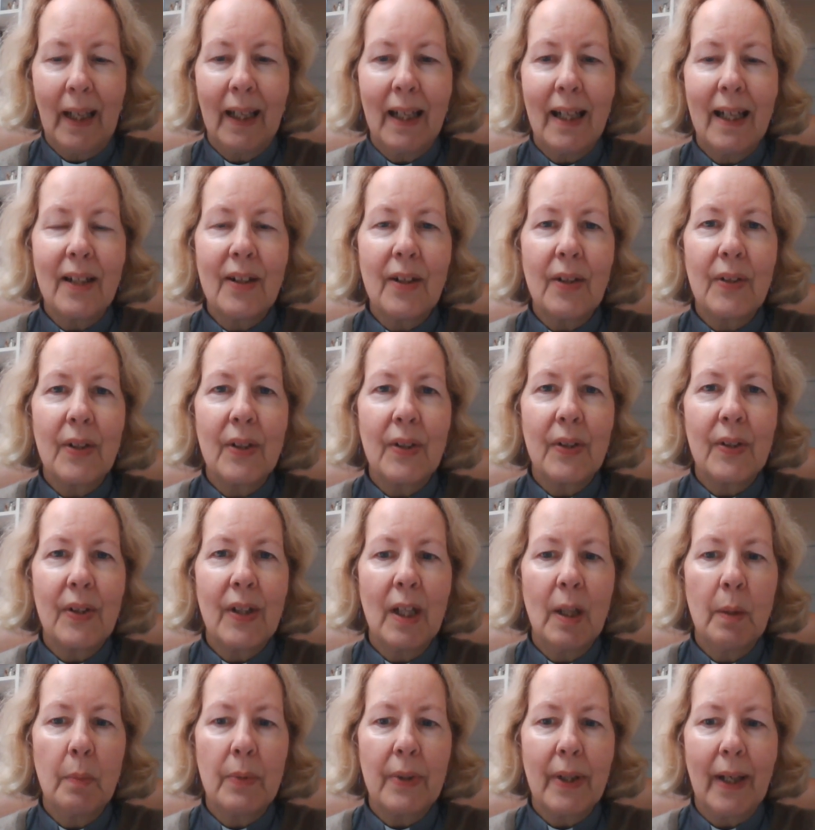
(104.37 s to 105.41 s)
It doesn't
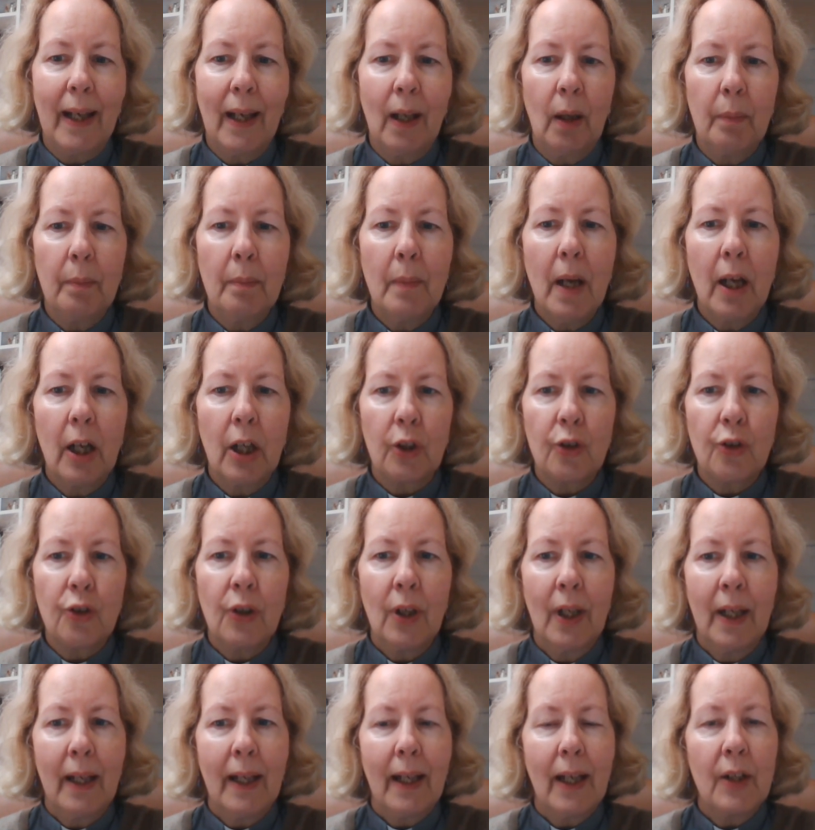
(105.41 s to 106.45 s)
seem to help much,
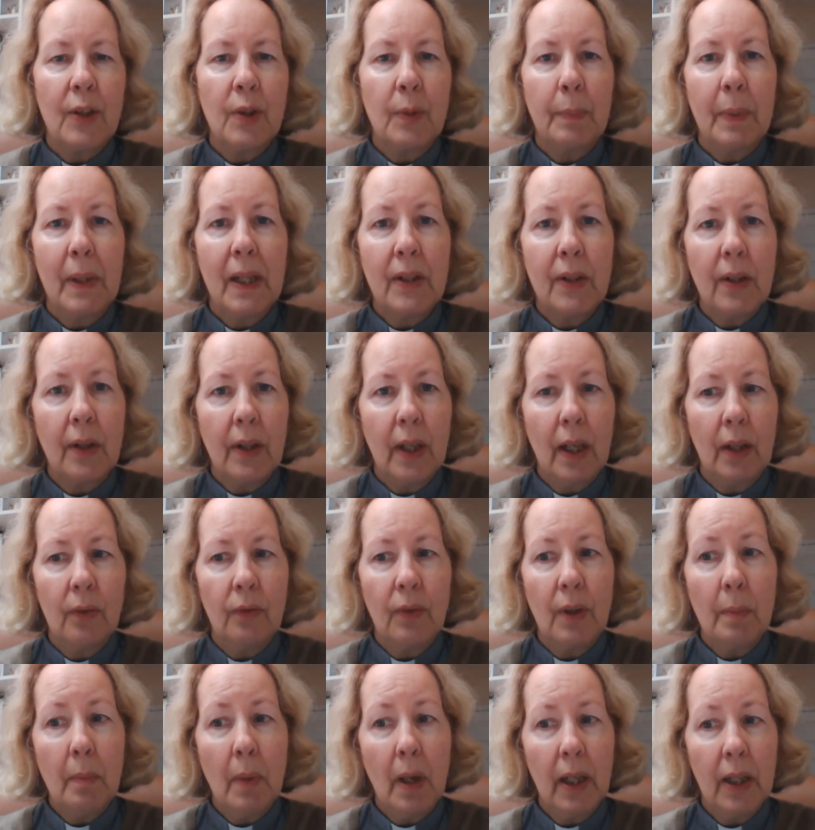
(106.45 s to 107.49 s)
as Peter then
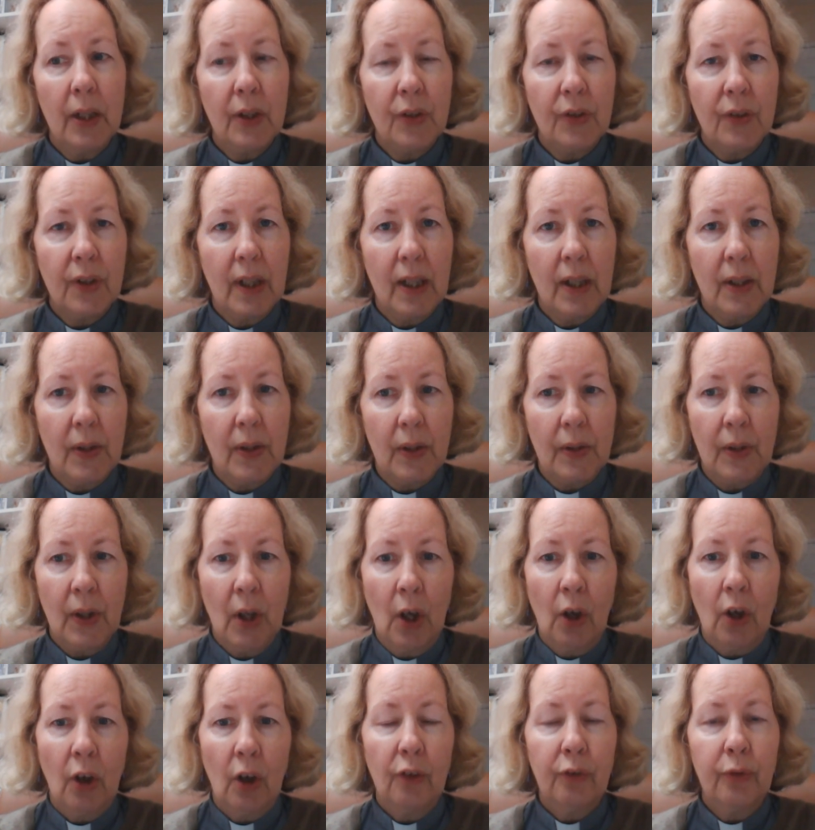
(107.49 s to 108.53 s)
reminds Jesus
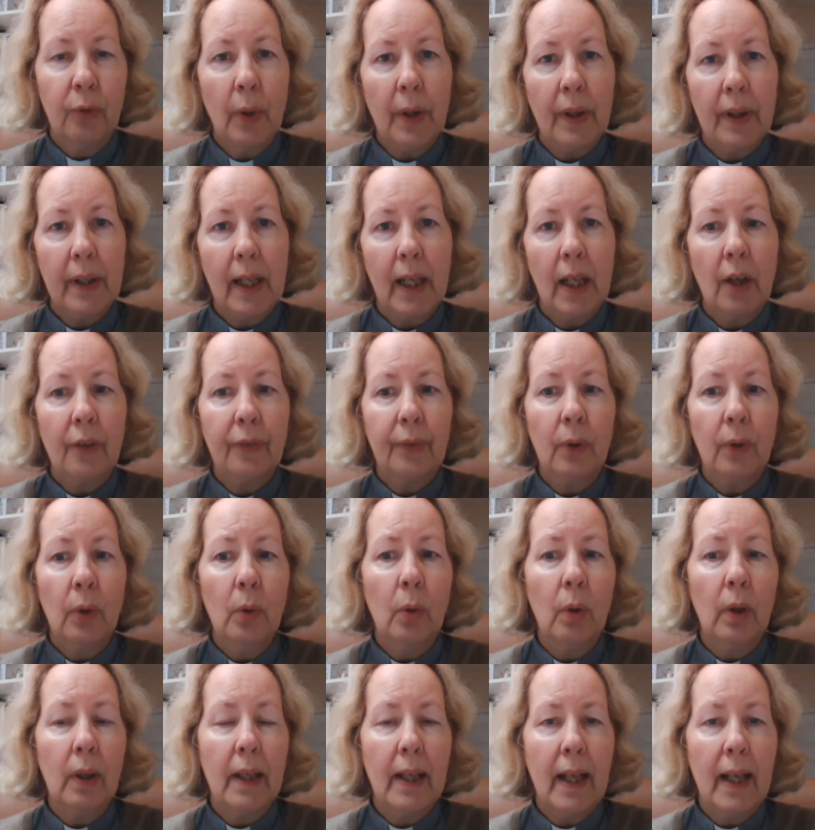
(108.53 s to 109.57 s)
of what they have
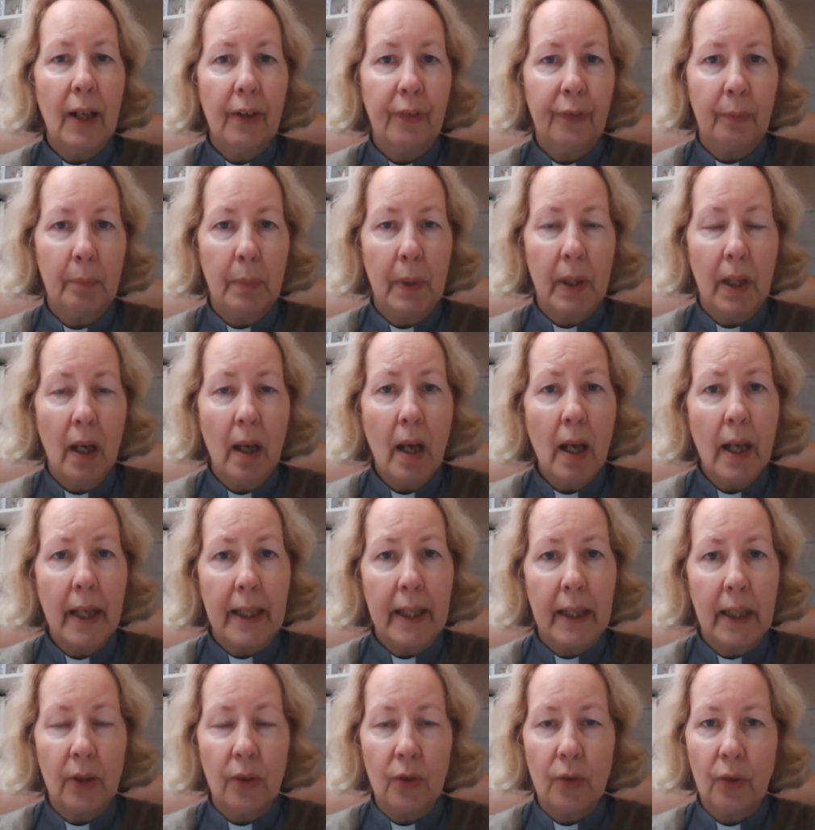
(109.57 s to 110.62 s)
all left
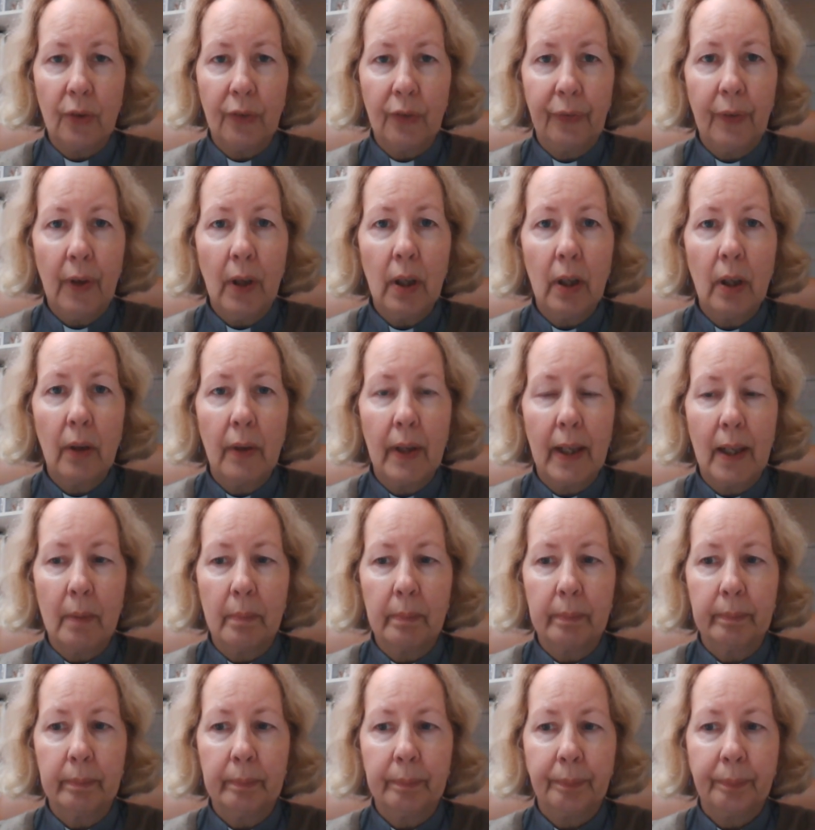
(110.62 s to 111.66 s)
behind to follow
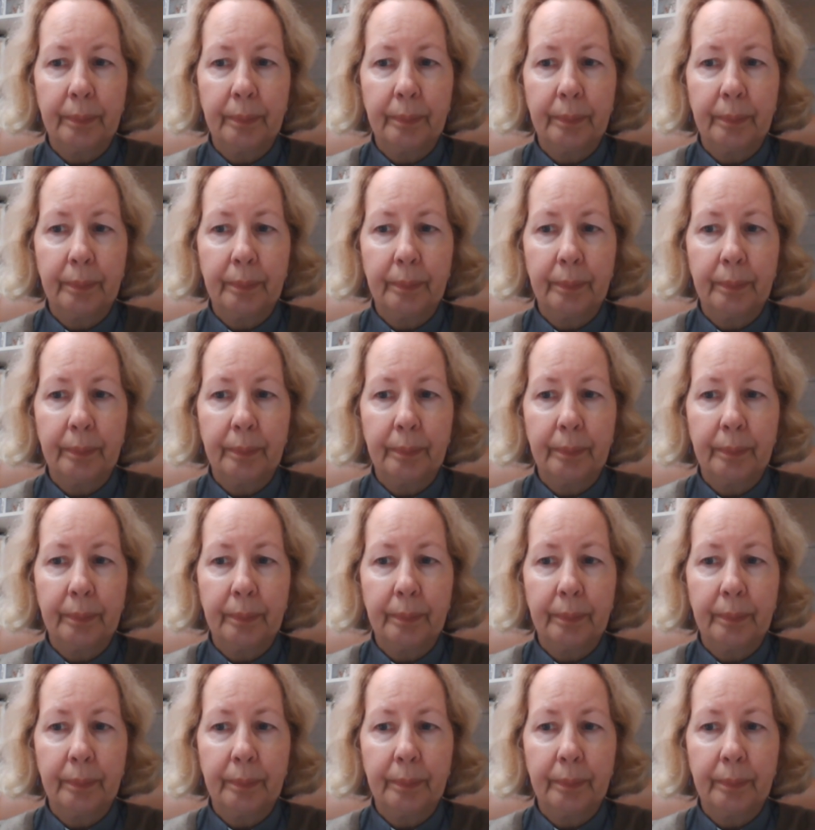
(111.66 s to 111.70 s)
him.